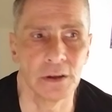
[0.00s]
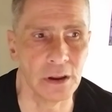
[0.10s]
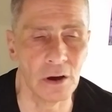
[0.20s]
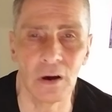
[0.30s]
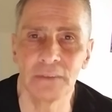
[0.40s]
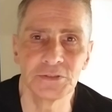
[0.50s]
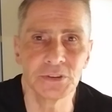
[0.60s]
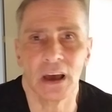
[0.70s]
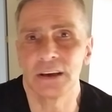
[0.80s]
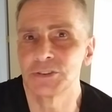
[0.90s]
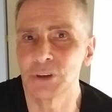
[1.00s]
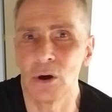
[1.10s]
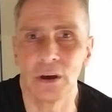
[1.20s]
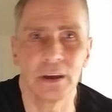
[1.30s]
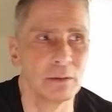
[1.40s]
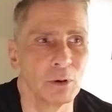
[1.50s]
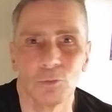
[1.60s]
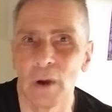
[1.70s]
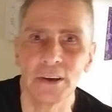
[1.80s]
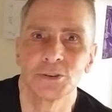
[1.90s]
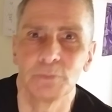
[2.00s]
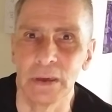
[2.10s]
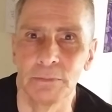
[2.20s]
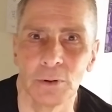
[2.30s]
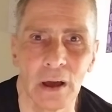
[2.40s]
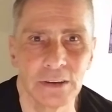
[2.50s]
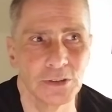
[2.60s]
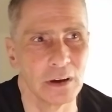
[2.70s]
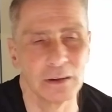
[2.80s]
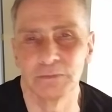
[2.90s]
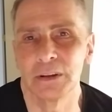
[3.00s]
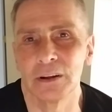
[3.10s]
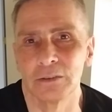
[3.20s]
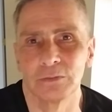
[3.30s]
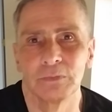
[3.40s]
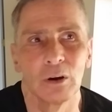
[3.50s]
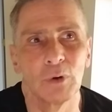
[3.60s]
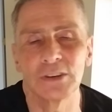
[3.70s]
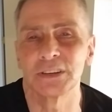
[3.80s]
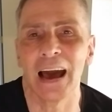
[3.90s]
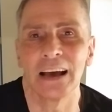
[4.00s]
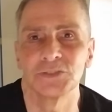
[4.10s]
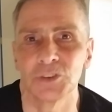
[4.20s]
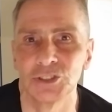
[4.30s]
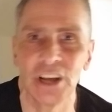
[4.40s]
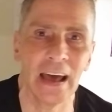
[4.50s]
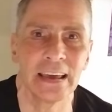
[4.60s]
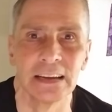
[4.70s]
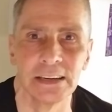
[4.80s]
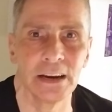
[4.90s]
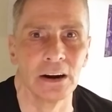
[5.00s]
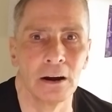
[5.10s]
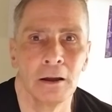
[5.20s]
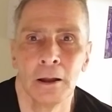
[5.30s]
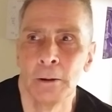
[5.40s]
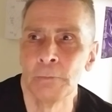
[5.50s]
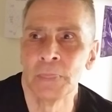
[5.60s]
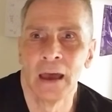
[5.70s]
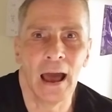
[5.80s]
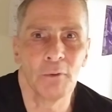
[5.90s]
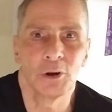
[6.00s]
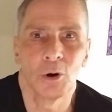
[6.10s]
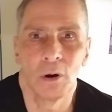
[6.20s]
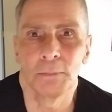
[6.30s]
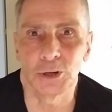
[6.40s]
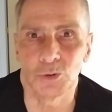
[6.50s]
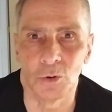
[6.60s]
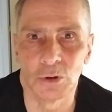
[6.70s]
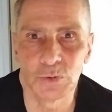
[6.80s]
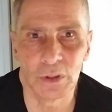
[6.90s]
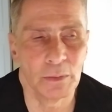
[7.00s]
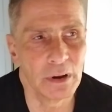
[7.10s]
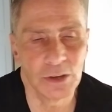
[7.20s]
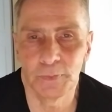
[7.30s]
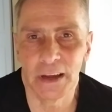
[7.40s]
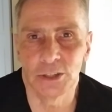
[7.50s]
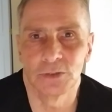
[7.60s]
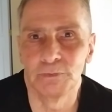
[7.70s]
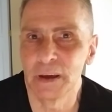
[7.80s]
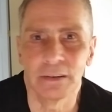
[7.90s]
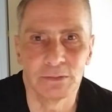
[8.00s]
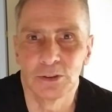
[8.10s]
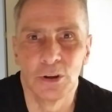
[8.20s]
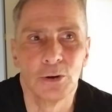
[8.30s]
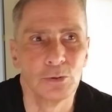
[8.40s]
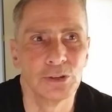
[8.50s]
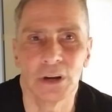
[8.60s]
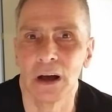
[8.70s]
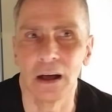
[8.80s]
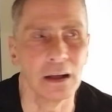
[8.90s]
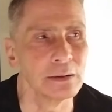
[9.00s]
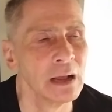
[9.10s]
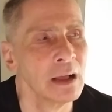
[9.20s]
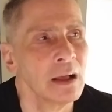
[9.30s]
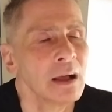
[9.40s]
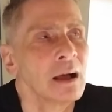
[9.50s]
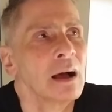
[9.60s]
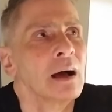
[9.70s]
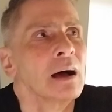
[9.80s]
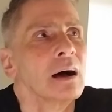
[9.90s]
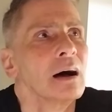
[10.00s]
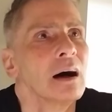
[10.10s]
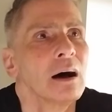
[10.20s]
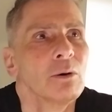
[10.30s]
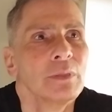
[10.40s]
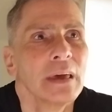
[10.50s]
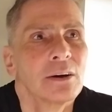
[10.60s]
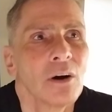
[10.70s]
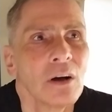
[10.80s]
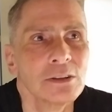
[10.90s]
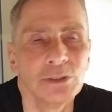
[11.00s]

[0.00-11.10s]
You know, I saw him arrest people. I saw him, you know, arrest guys for jacking deer. I would go on patrols with him in his big, big, huge, what would they call it?